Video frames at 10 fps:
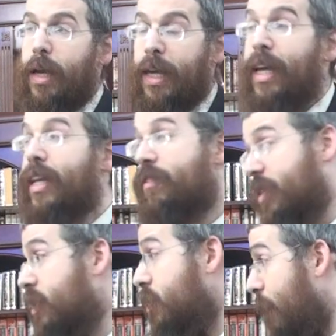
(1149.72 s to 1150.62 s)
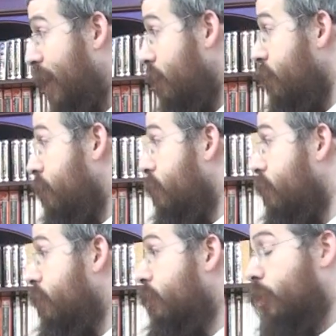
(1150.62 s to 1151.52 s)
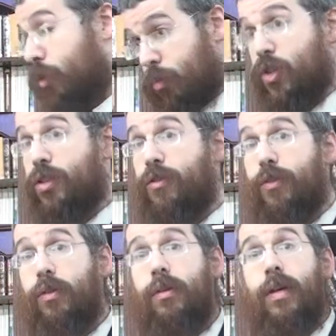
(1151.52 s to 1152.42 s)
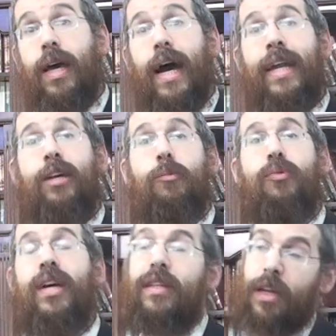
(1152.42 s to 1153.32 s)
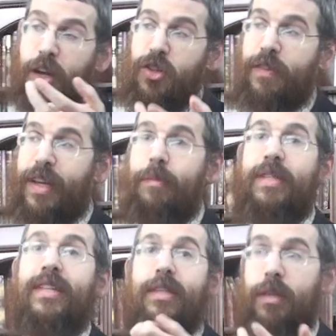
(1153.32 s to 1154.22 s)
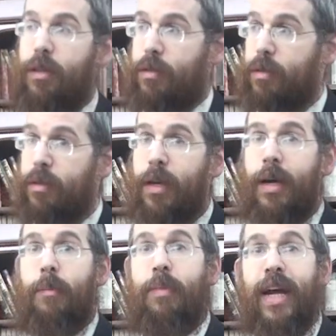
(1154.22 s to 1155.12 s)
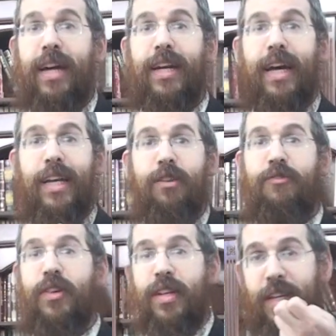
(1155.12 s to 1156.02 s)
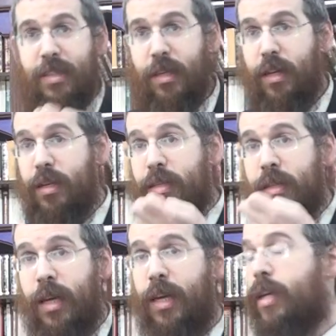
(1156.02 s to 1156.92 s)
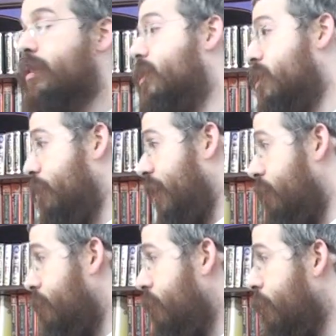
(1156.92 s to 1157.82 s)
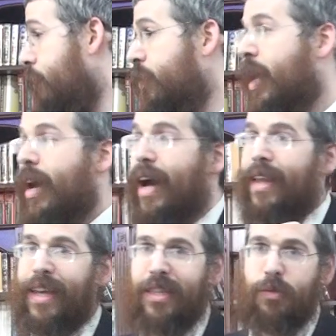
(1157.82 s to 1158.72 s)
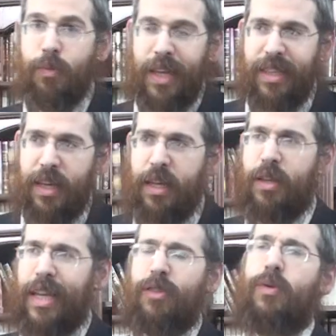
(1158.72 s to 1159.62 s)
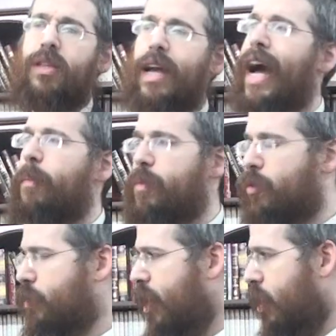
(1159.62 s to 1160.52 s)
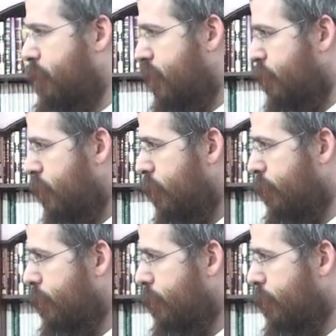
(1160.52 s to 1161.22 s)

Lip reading: He lives in Zman, which is Gvul, and he could bring, the Lashon of the Rebbe is Nitzchias. Bring an inyan von Nitzchias into Zman. And that's what happens through Torah Mitzvahs.